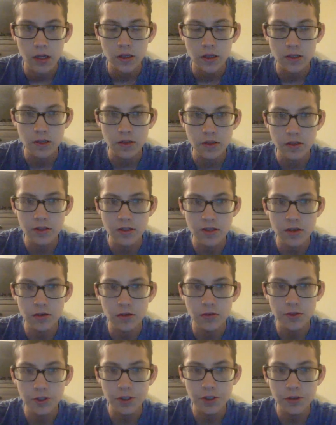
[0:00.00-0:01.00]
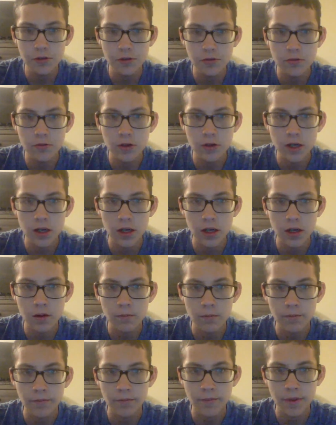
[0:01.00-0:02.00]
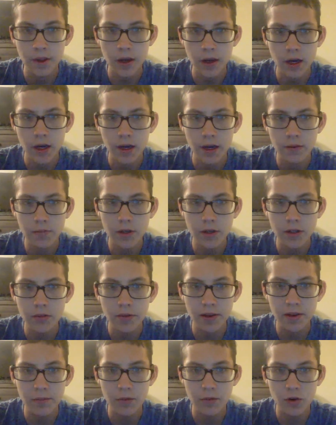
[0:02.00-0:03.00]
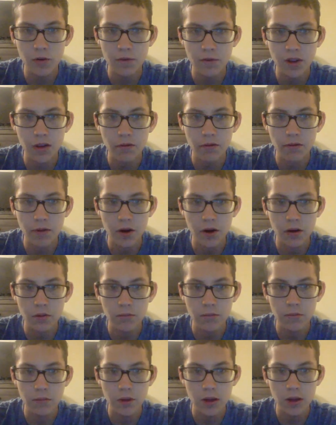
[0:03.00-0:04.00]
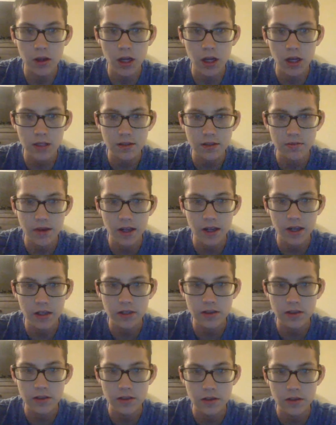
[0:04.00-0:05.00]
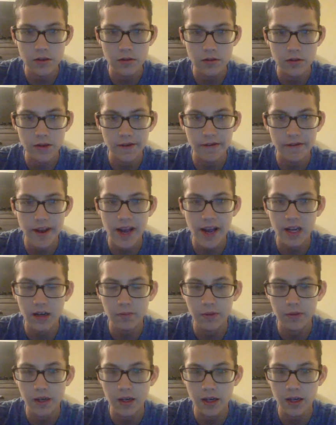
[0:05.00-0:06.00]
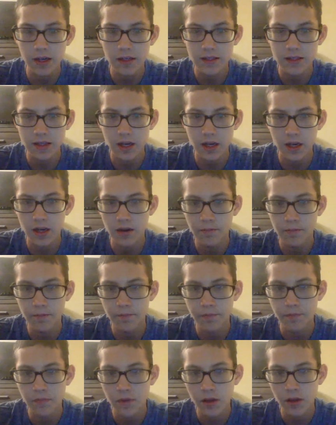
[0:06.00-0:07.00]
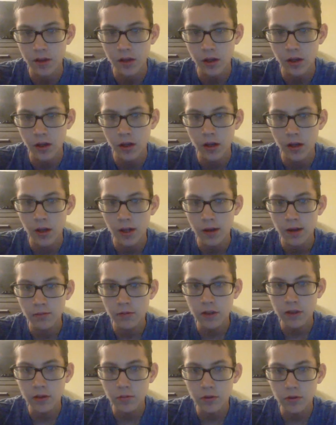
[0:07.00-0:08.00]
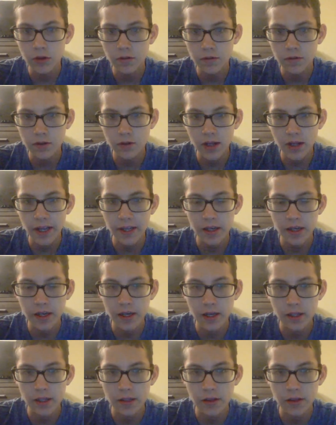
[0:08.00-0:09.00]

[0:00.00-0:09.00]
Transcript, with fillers: so June um, I'm gonna be moving from Las Vegas to Nevada because um, I'm gonna move to like a